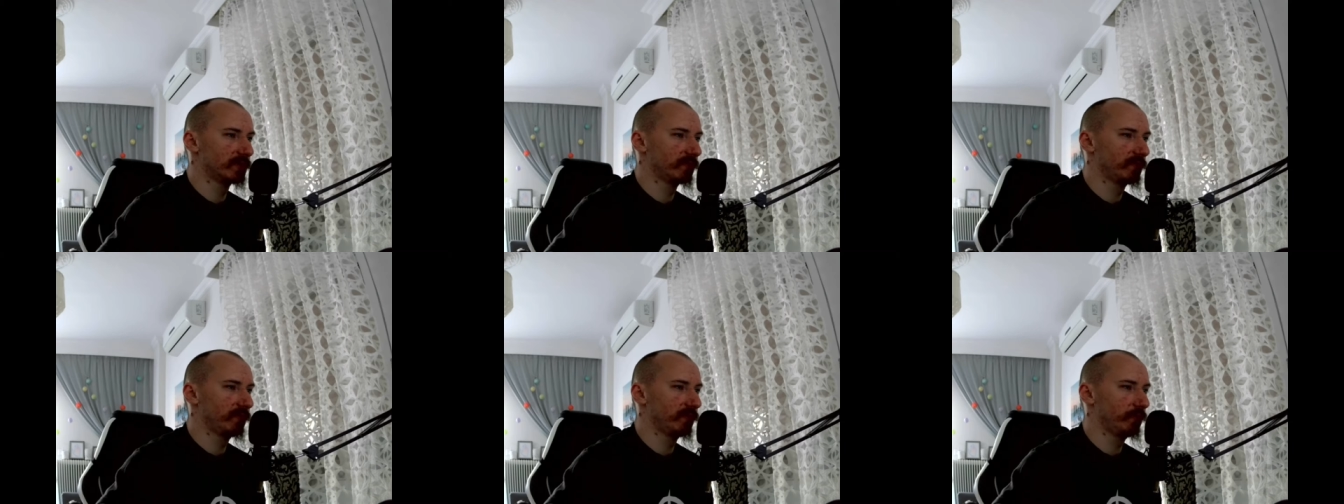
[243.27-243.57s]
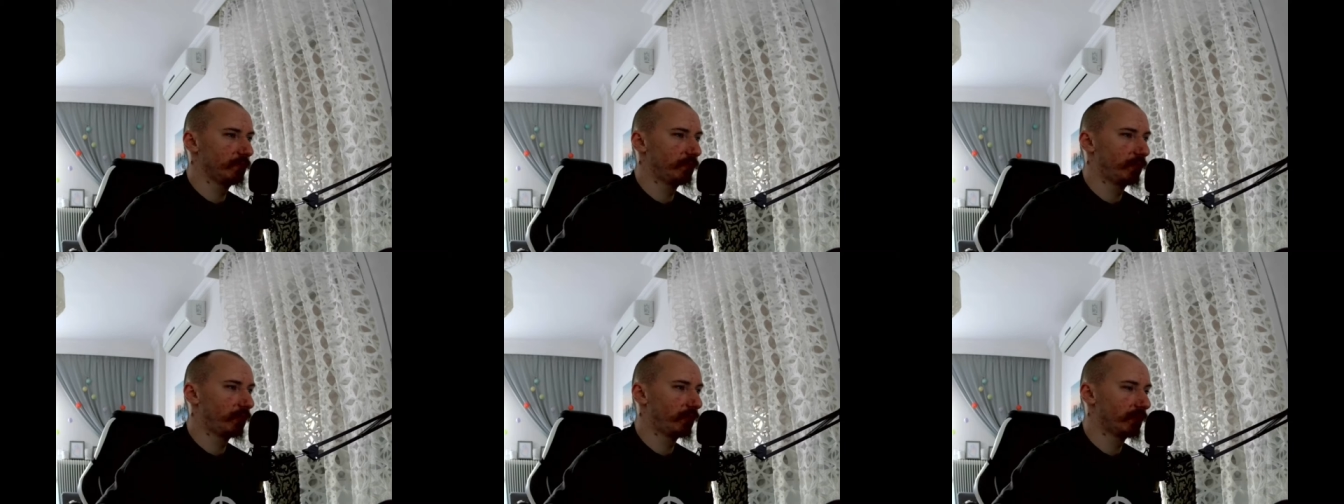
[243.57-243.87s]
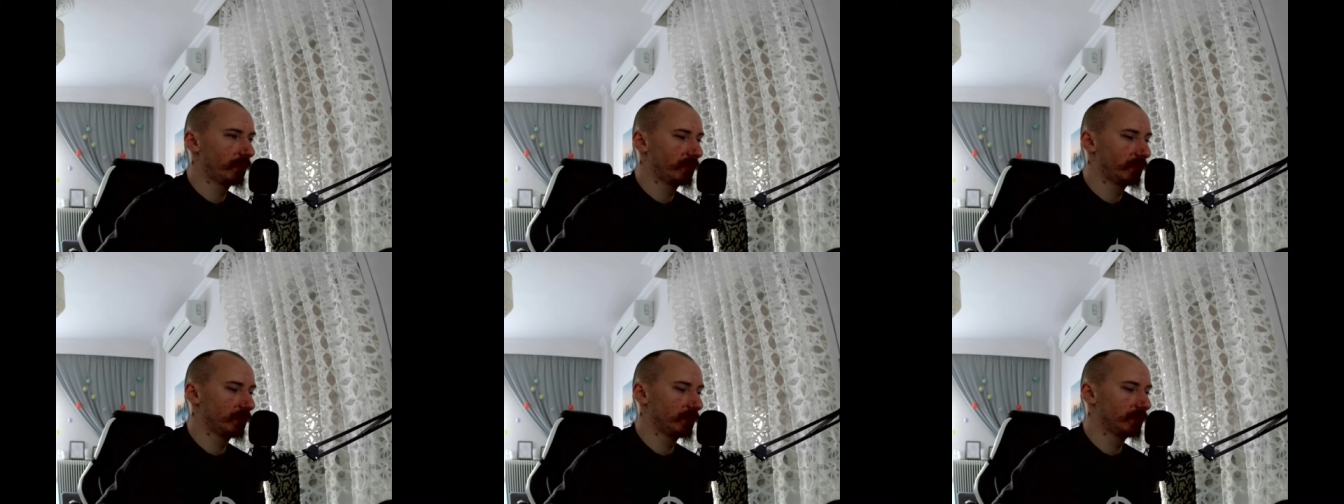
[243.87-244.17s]
of
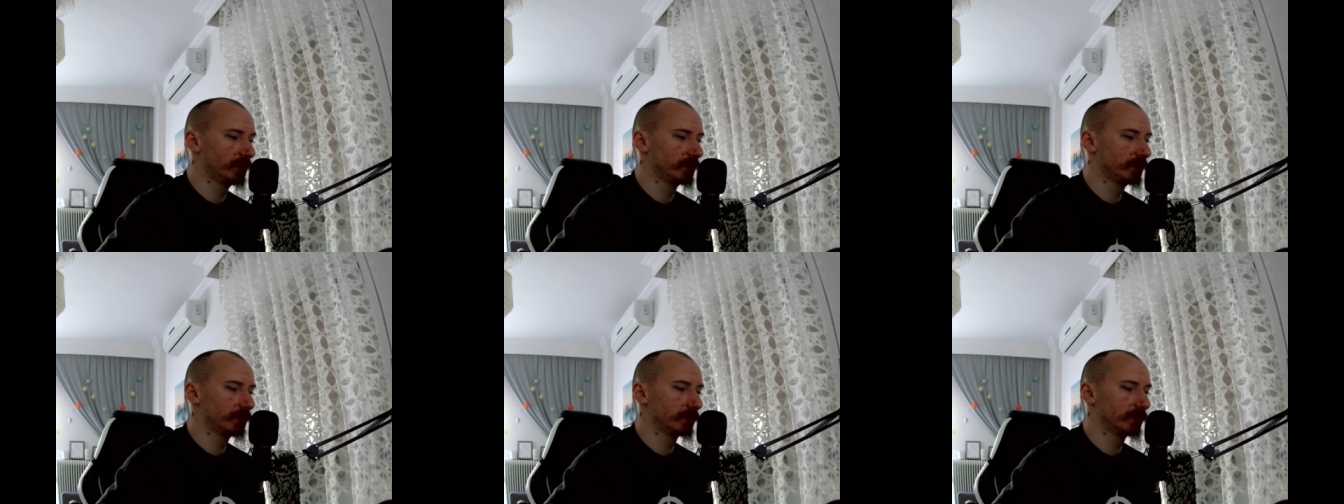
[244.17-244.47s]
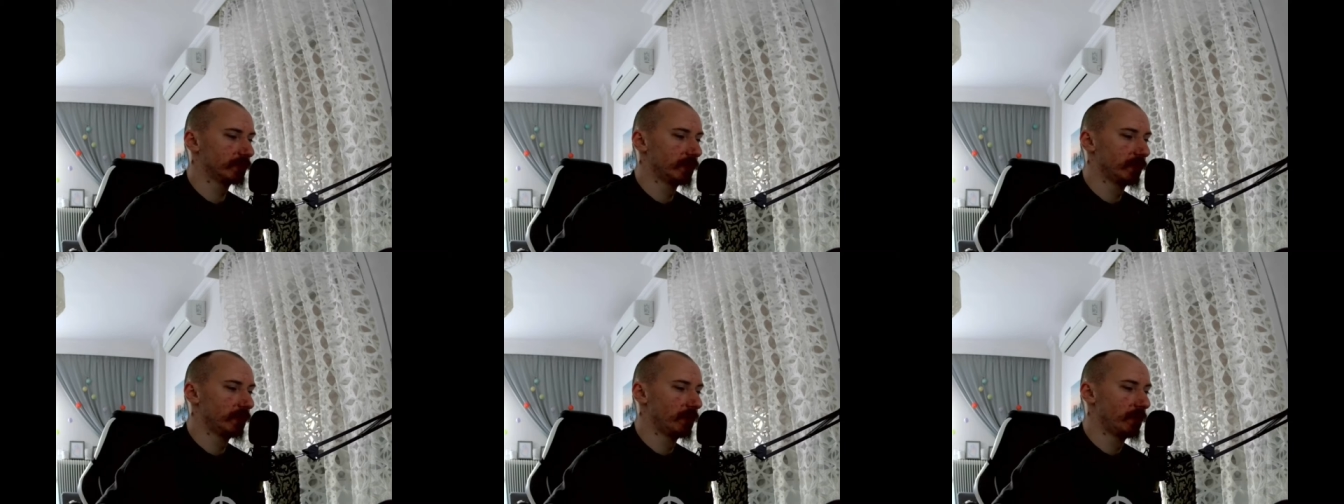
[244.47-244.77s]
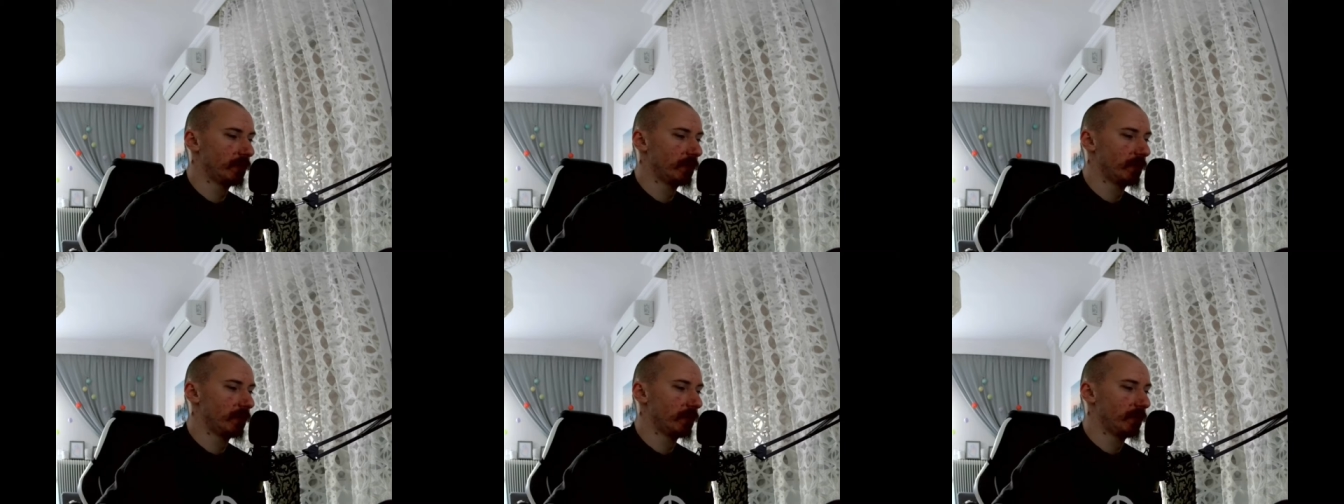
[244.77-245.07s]
importance
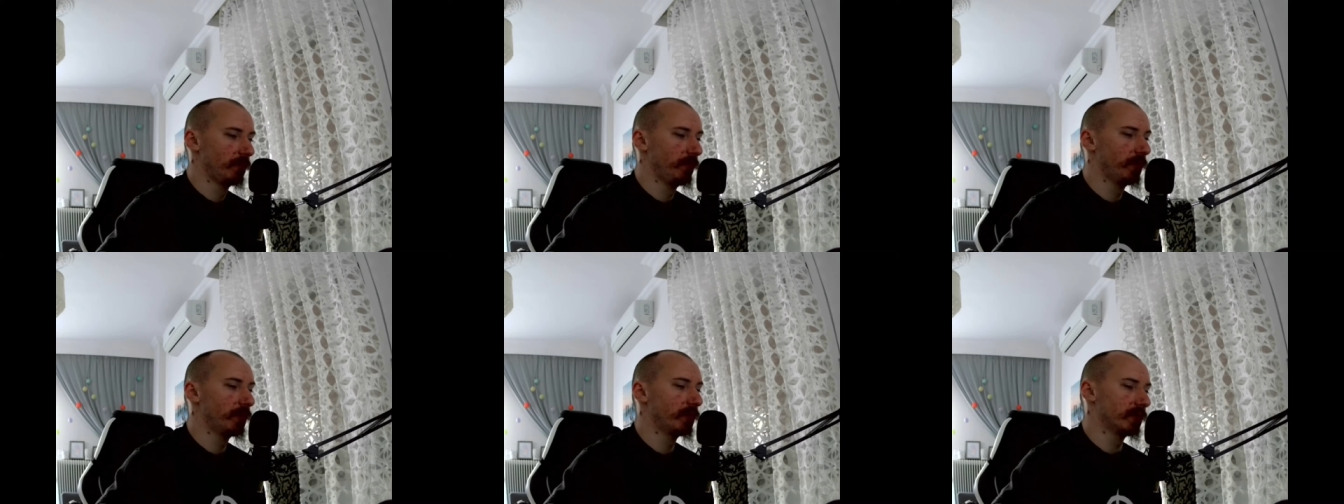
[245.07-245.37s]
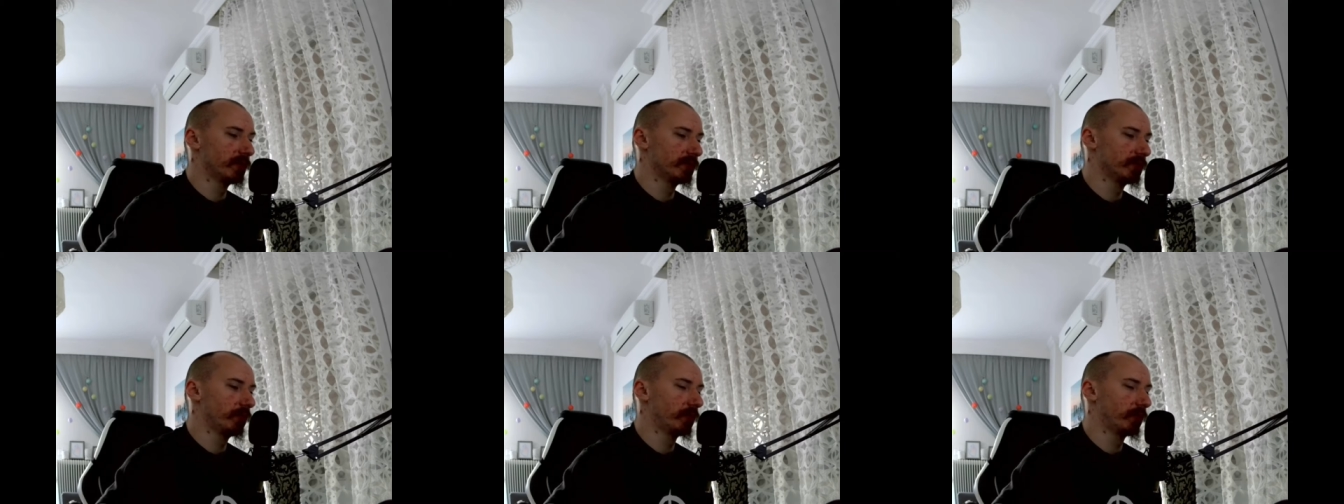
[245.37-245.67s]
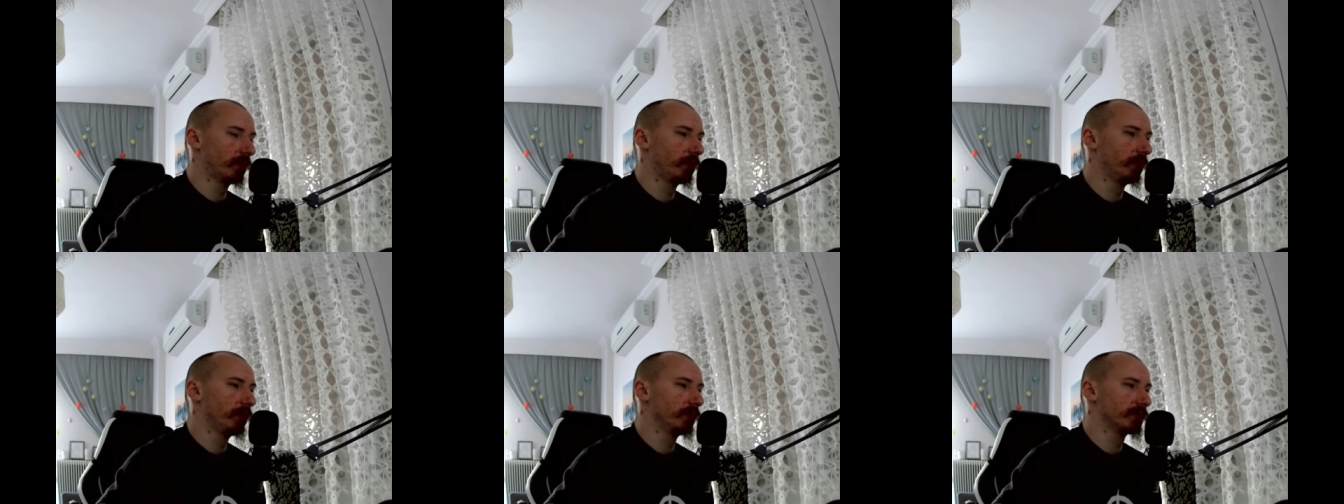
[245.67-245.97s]
because you
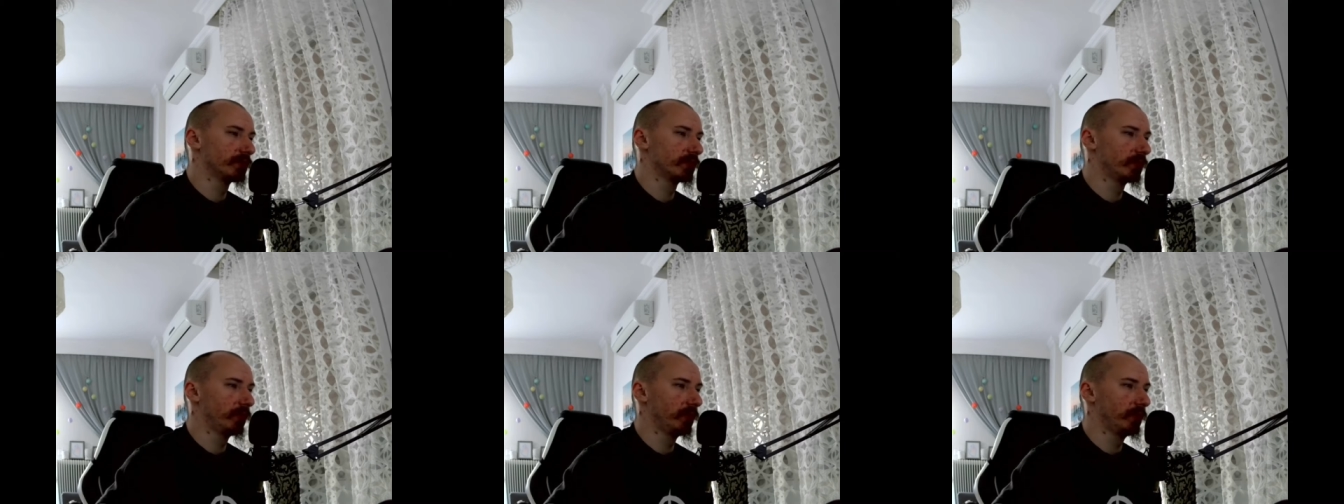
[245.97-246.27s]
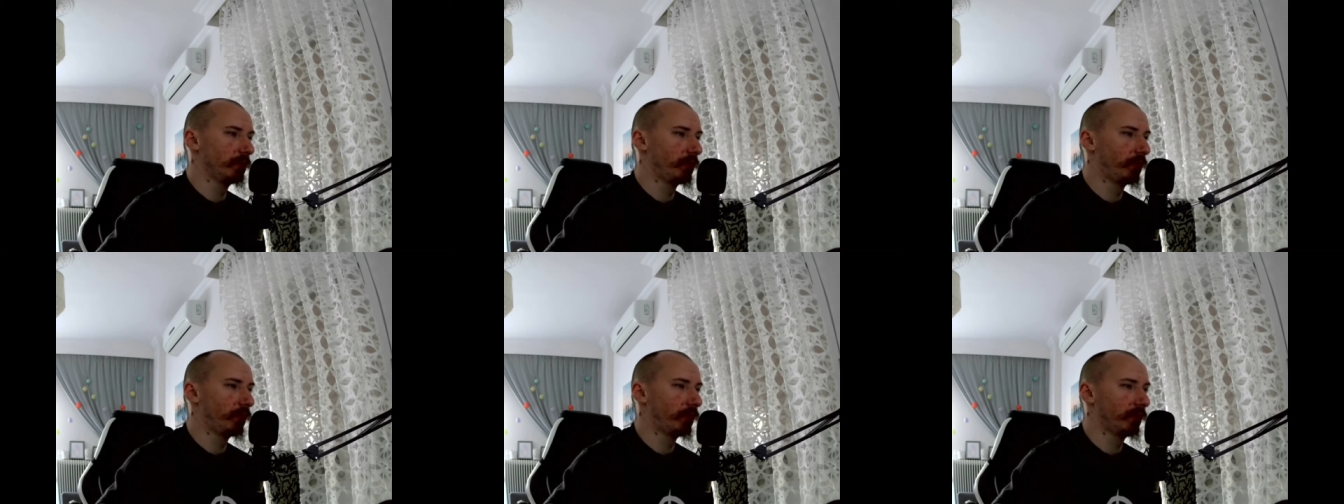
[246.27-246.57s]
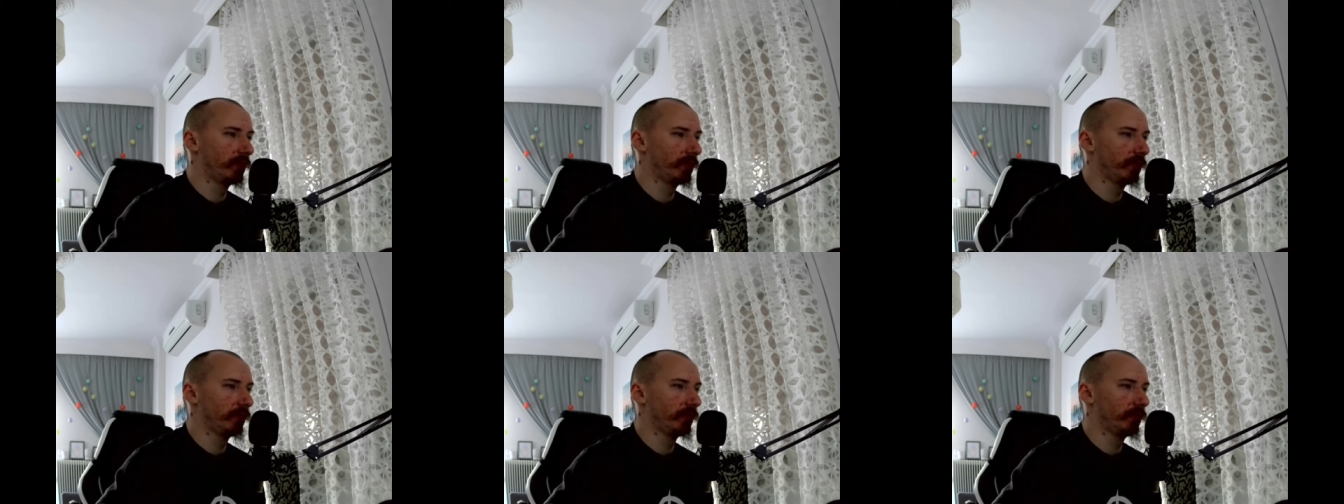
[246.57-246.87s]
are all so
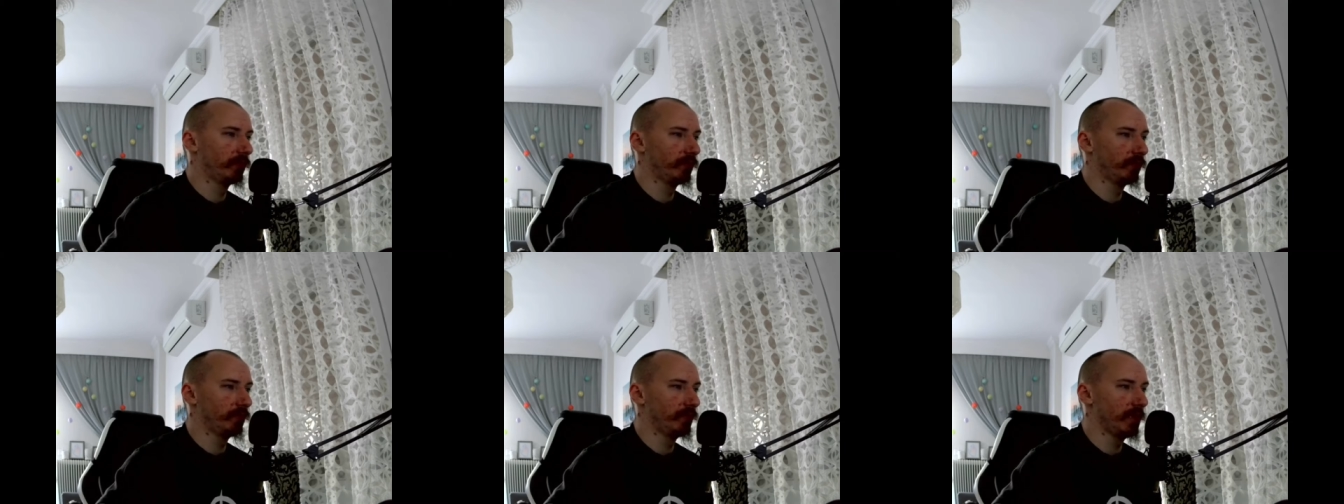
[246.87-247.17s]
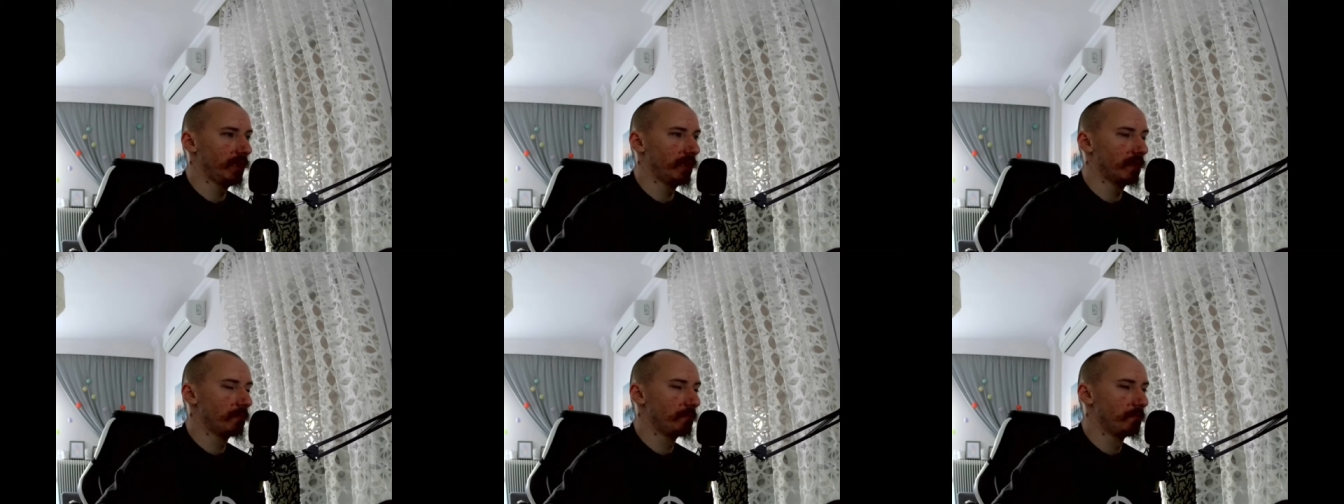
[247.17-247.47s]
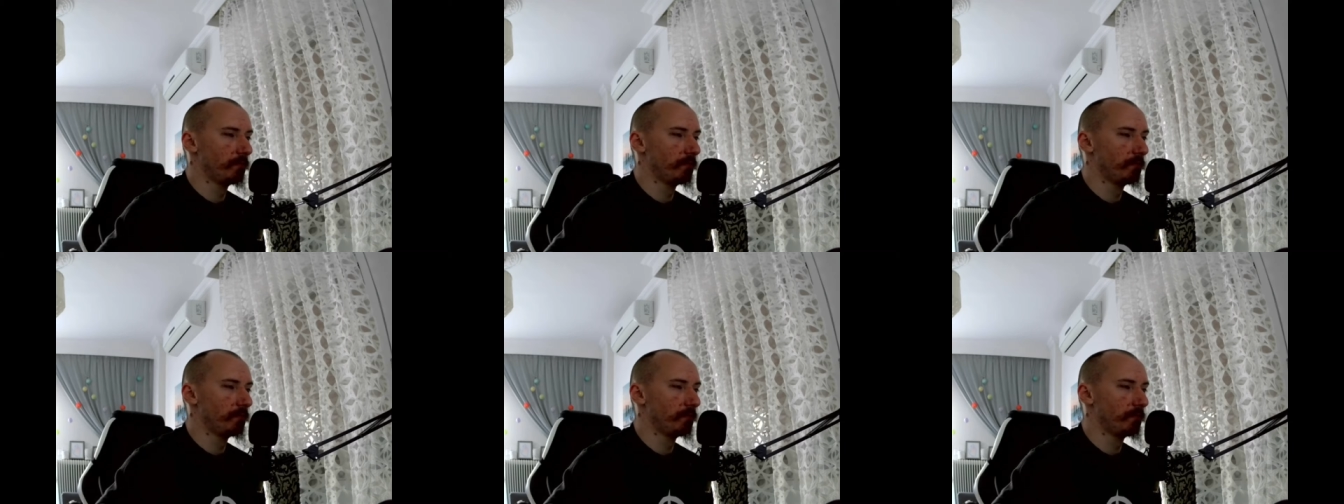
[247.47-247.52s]
important to me.